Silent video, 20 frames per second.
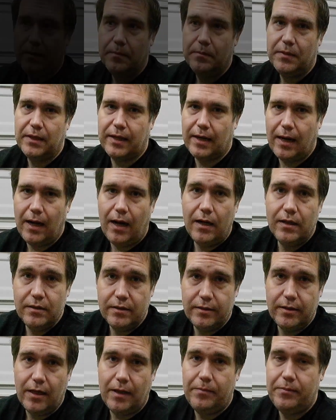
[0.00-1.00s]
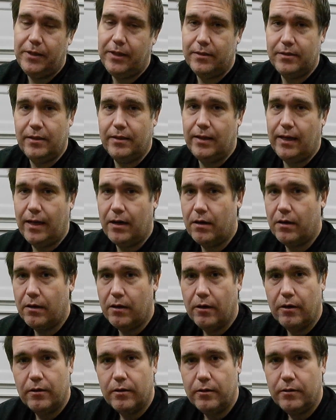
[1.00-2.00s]
The concept isn't that
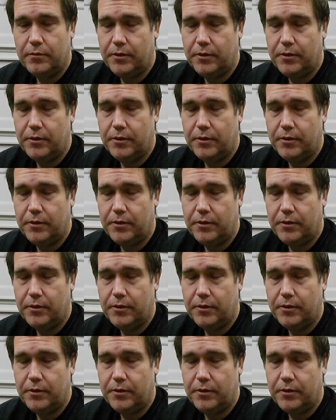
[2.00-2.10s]
hard.